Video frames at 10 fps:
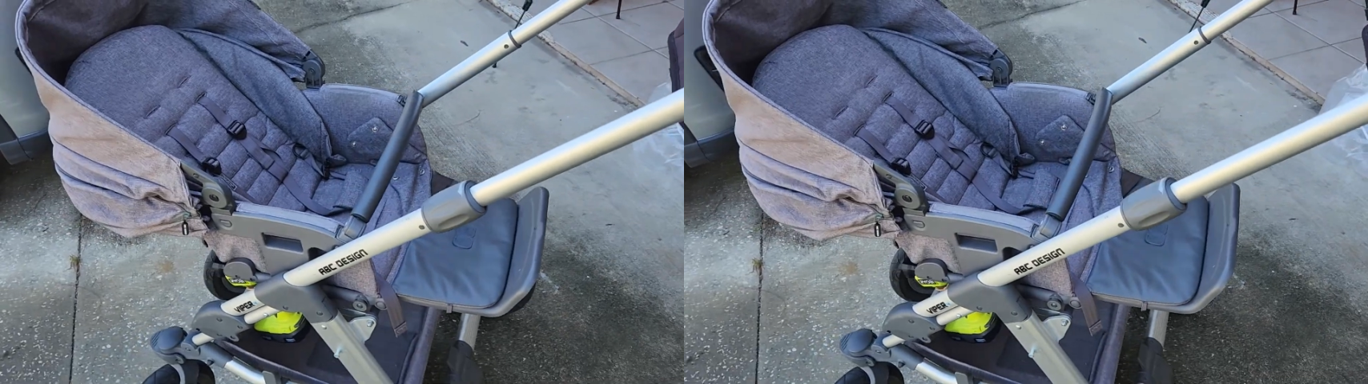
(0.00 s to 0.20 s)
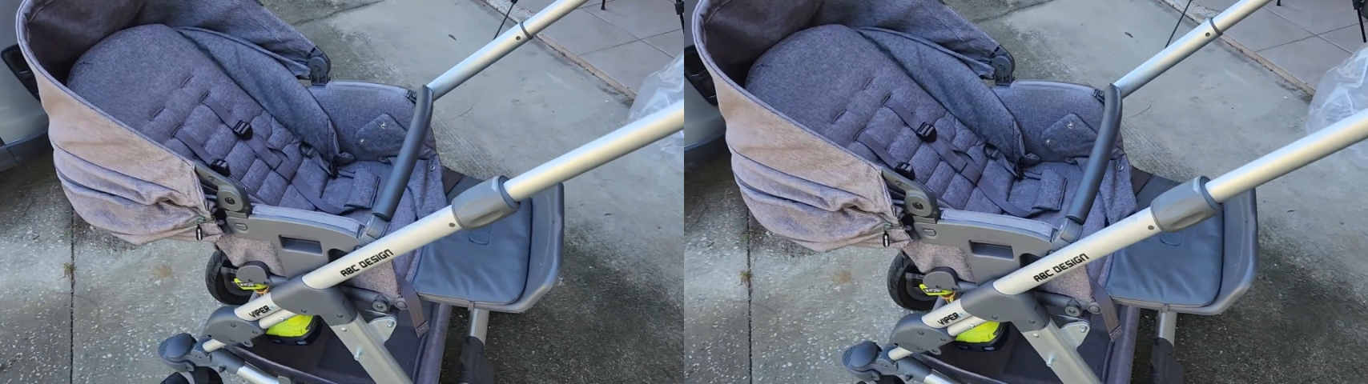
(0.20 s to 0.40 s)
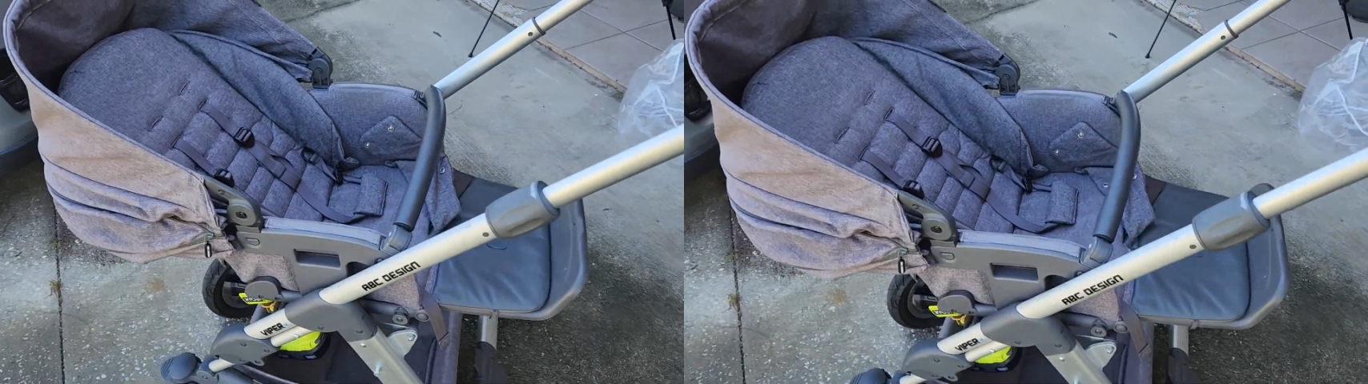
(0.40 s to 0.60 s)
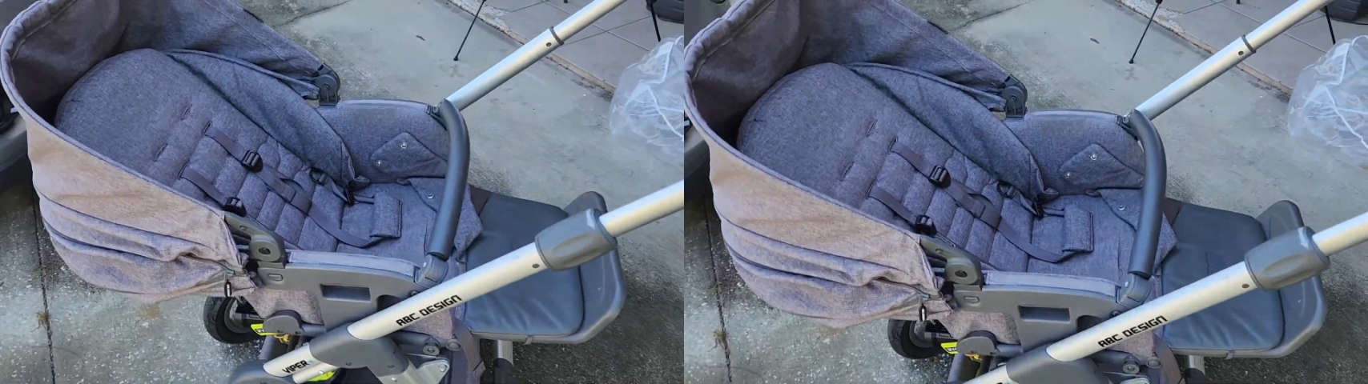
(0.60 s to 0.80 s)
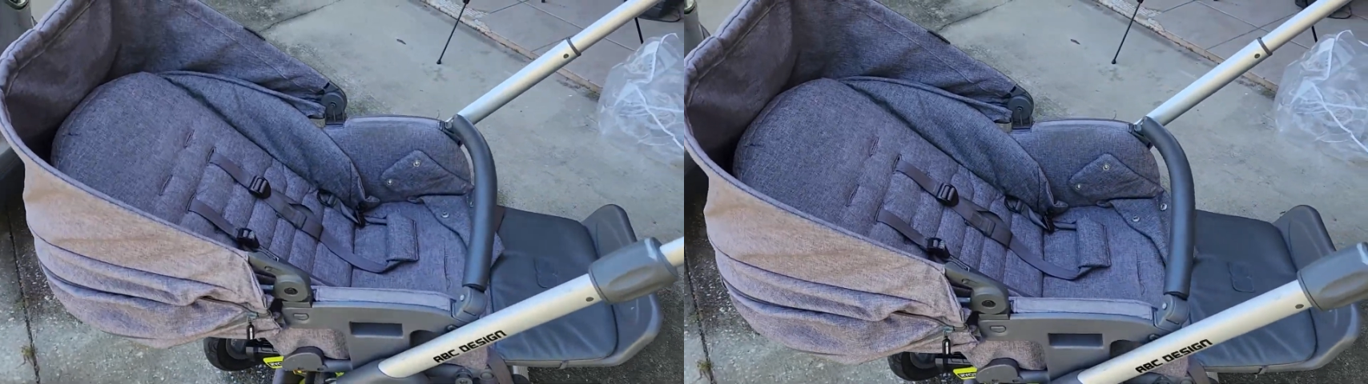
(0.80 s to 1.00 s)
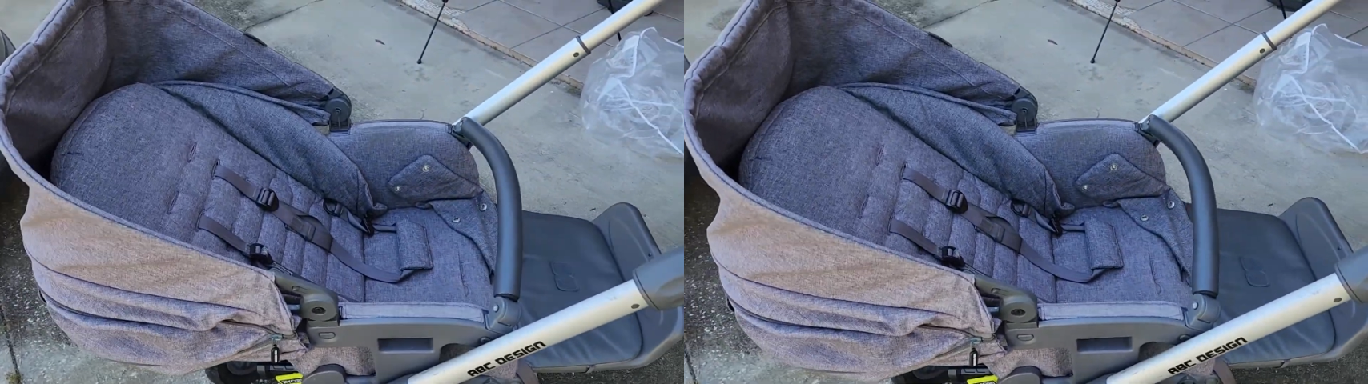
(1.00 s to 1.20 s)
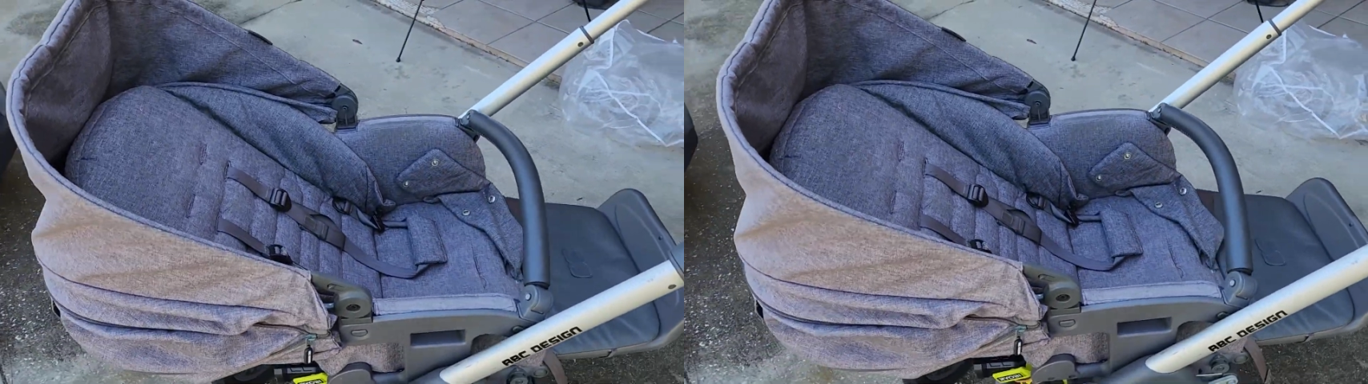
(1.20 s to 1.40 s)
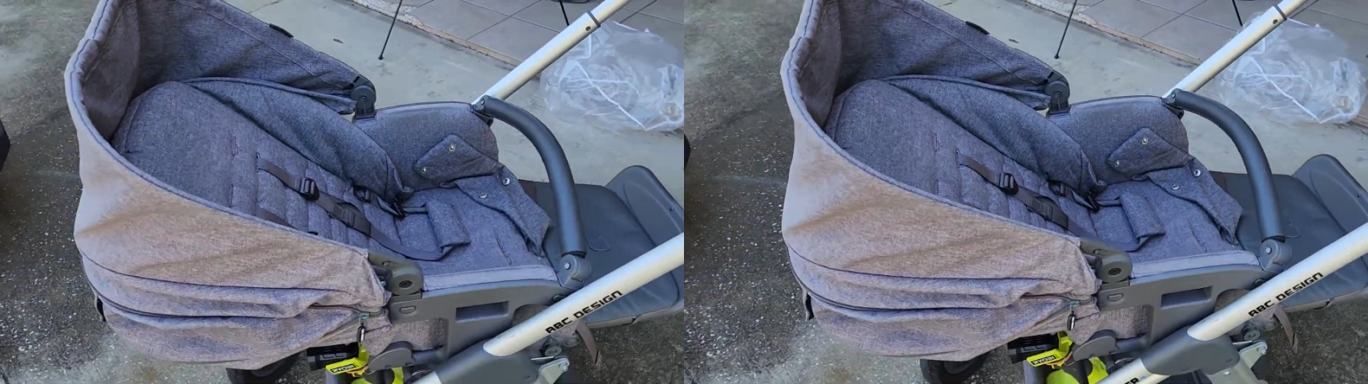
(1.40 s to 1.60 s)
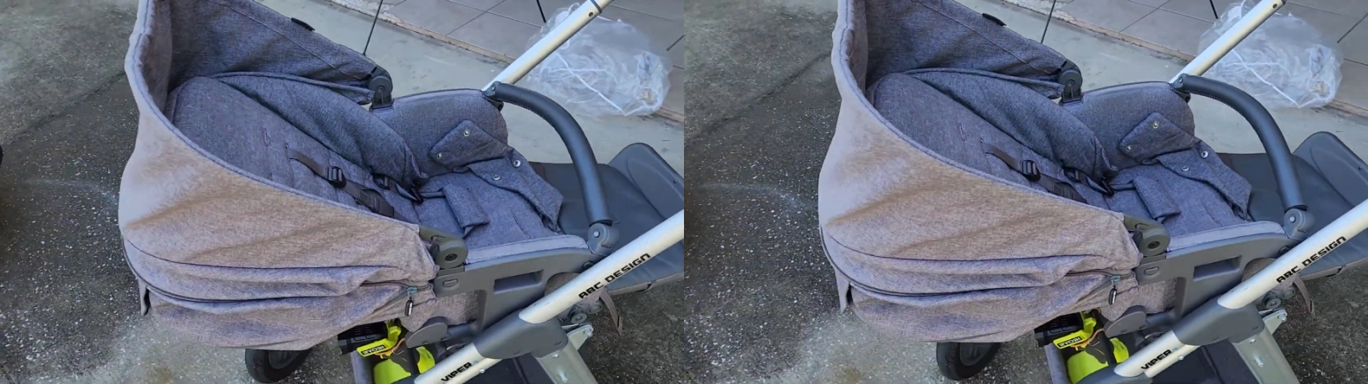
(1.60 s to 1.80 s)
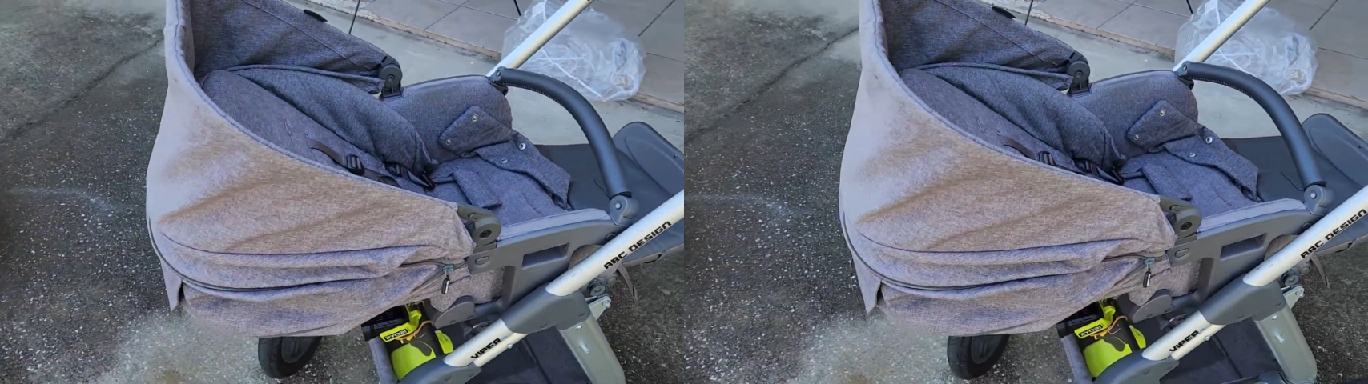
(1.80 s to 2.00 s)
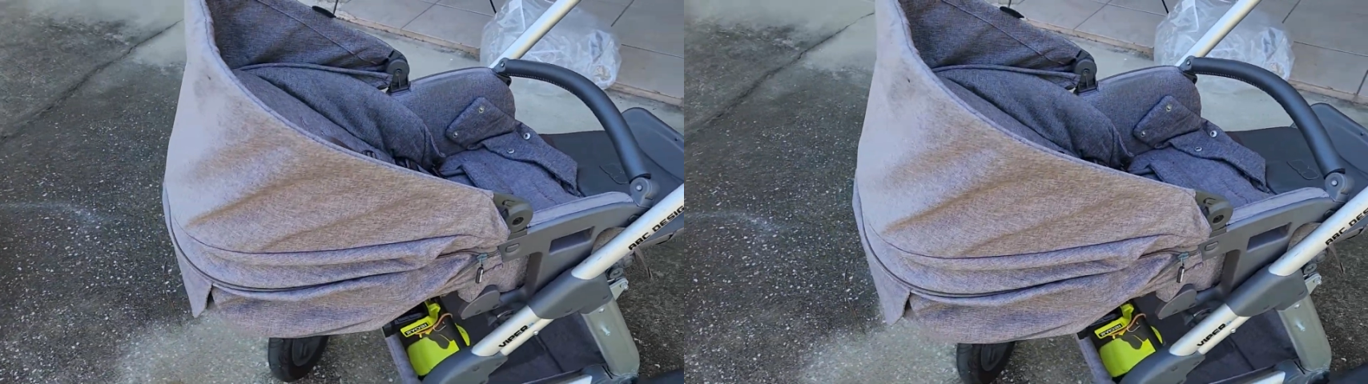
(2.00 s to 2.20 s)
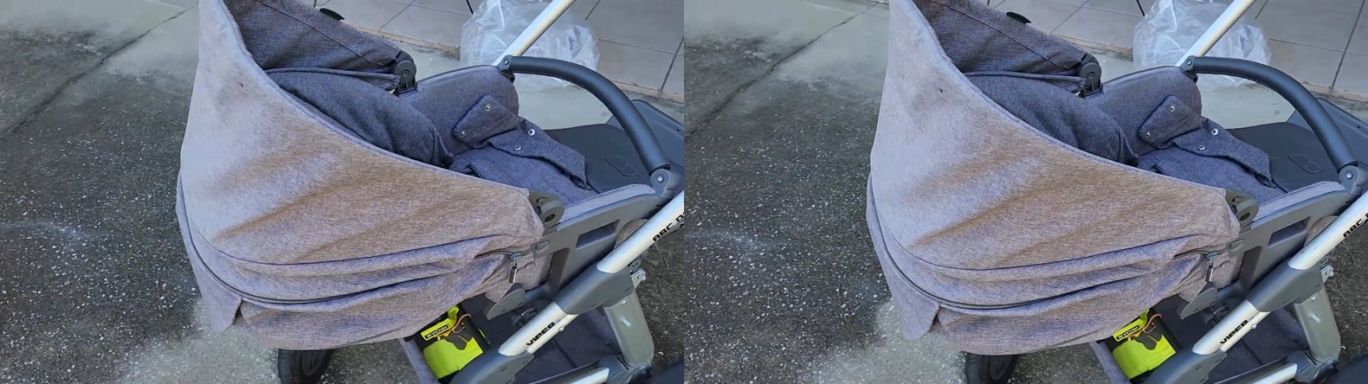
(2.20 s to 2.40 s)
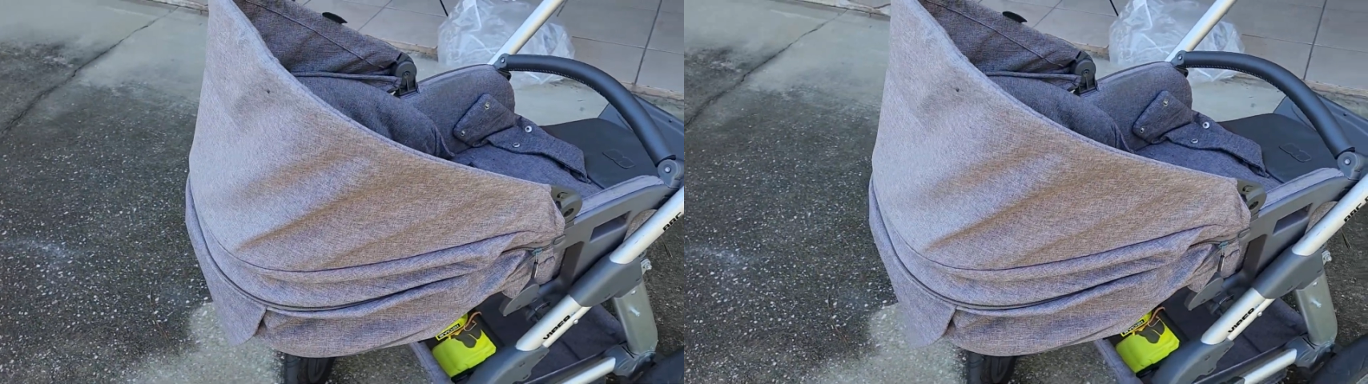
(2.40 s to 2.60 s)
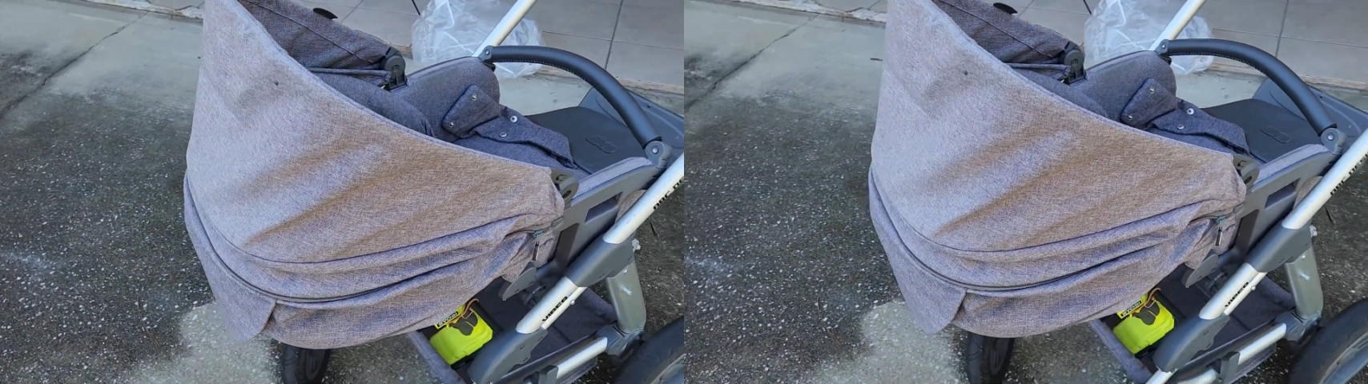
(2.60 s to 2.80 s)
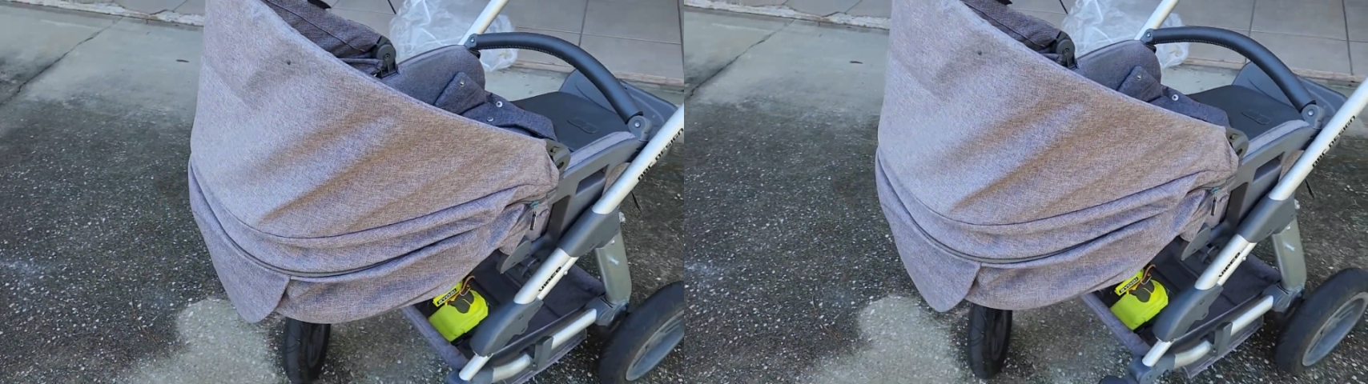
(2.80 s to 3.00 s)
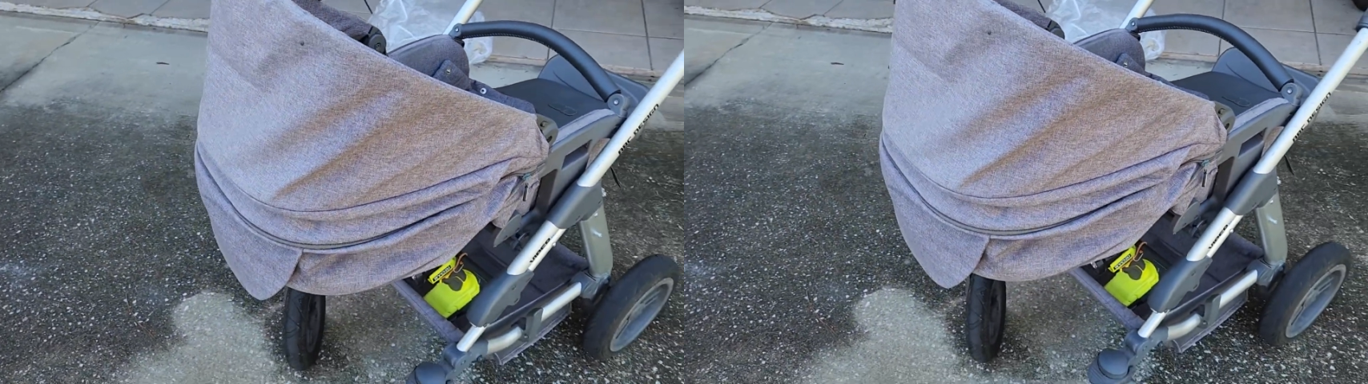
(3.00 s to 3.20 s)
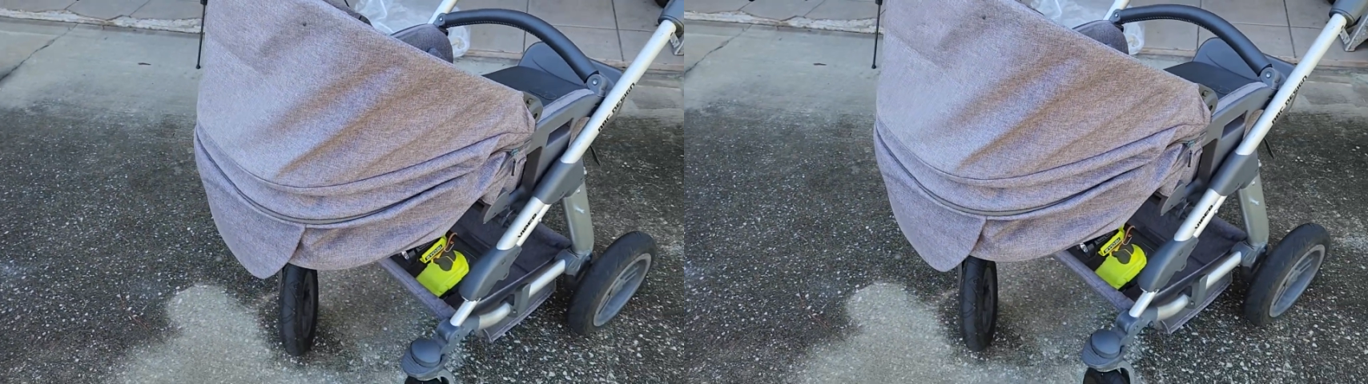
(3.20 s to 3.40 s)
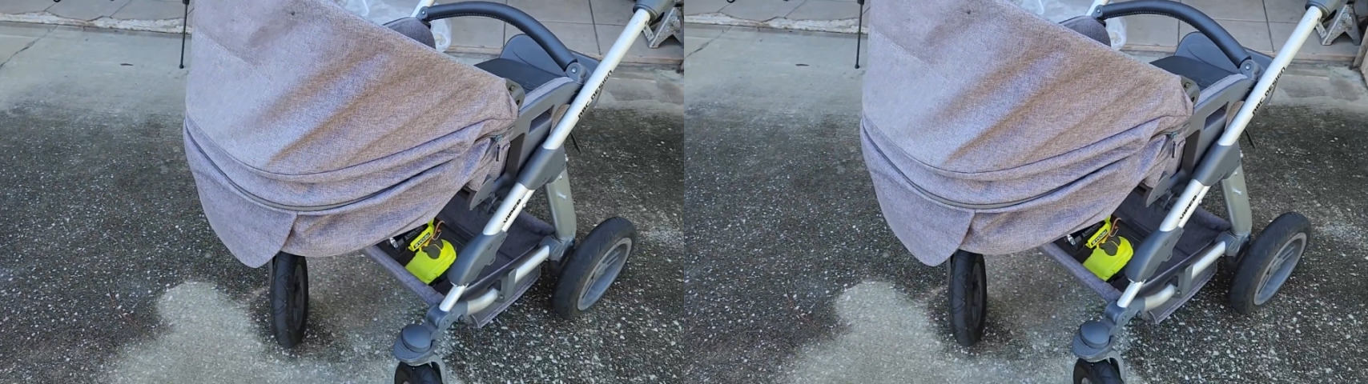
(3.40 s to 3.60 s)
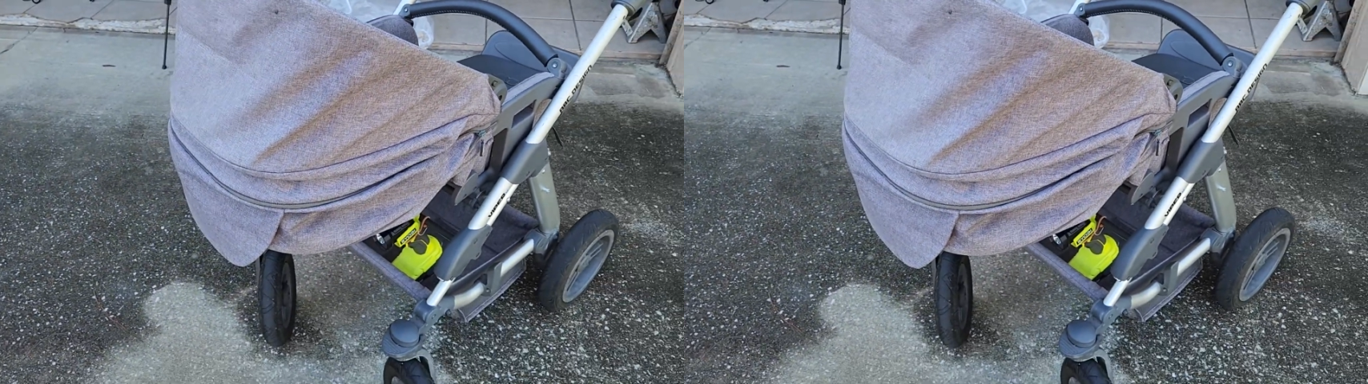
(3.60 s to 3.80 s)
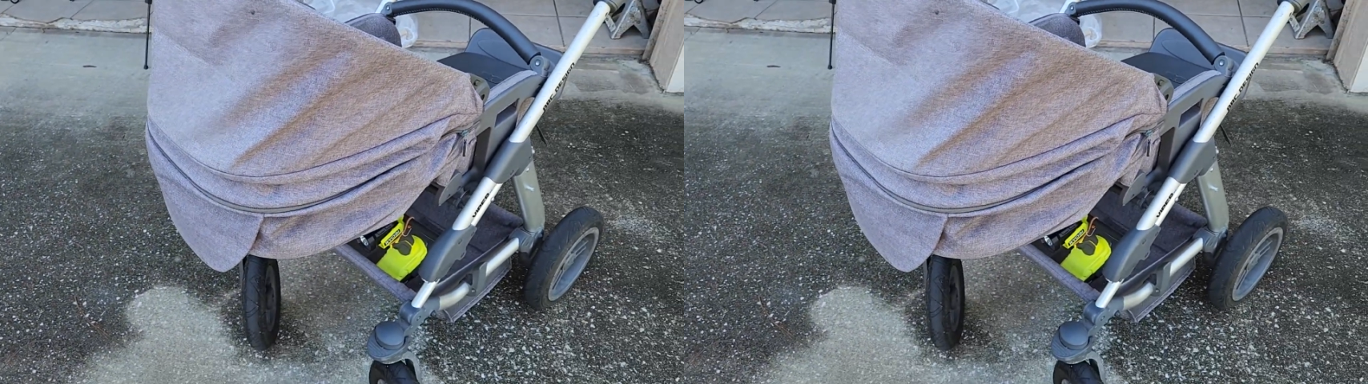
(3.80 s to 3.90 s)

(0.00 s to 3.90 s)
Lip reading: Nobody's mouth can be seen.